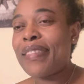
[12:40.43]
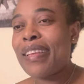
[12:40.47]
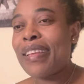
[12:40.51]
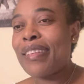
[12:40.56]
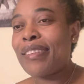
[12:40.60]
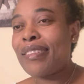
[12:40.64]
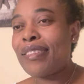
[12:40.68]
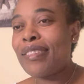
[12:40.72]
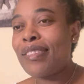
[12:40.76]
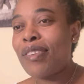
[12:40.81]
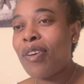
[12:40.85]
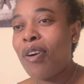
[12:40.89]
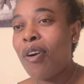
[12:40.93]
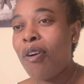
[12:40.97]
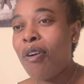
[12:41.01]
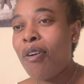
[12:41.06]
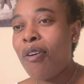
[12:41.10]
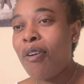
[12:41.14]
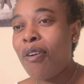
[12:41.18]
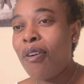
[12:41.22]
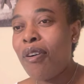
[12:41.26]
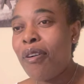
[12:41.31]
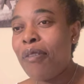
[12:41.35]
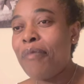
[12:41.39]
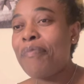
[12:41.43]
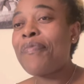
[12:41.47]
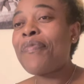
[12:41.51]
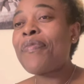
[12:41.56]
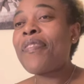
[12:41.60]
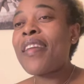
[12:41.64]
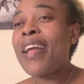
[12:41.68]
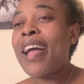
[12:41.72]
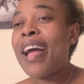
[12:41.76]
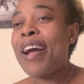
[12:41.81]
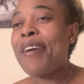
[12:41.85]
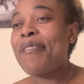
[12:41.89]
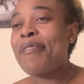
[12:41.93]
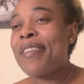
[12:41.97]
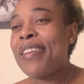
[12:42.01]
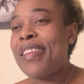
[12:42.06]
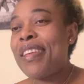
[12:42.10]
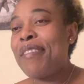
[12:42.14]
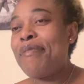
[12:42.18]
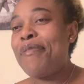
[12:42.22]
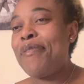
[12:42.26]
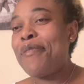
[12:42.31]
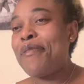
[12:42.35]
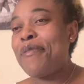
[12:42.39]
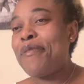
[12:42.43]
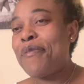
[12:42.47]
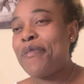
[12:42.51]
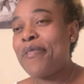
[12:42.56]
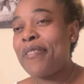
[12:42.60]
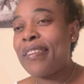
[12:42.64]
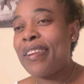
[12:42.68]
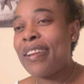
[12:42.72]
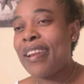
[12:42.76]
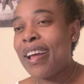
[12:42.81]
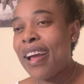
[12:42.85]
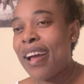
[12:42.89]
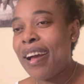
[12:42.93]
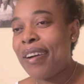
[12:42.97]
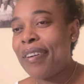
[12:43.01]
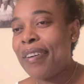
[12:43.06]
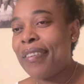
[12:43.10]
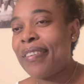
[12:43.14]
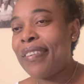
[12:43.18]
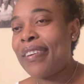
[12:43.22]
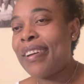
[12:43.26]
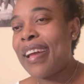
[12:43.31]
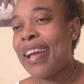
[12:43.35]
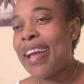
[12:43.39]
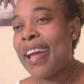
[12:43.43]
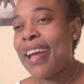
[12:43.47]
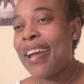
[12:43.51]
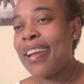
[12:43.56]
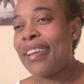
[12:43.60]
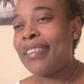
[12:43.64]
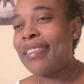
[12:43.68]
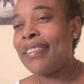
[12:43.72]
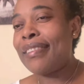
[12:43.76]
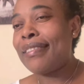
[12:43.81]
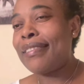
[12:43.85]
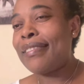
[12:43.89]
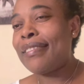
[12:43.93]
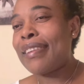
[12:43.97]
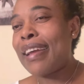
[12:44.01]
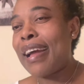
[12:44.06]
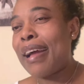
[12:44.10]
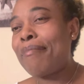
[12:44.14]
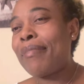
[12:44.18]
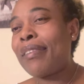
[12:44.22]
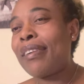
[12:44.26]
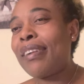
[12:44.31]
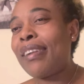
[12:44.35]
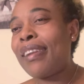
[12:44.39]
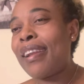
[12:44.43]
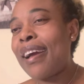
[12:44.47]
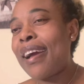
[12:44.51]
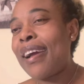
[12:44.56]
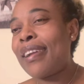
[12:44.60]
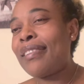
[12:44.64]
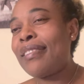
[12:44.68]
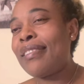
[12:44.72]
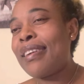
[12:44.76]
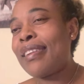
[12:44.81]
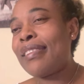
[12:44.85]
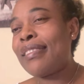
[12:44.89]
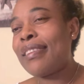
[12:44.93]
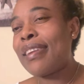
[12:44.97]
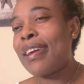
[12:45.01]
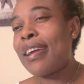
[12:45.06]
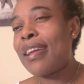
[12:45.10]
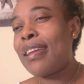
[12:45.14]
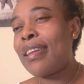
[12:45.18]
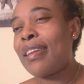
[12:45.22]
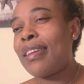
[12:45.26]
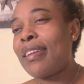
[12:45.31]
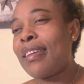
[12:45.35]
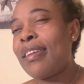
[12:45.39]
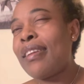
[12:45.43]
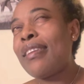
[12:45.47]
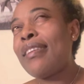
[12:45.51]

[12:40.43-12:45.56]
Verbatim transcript: So I'll leave you for now and I'm glad that I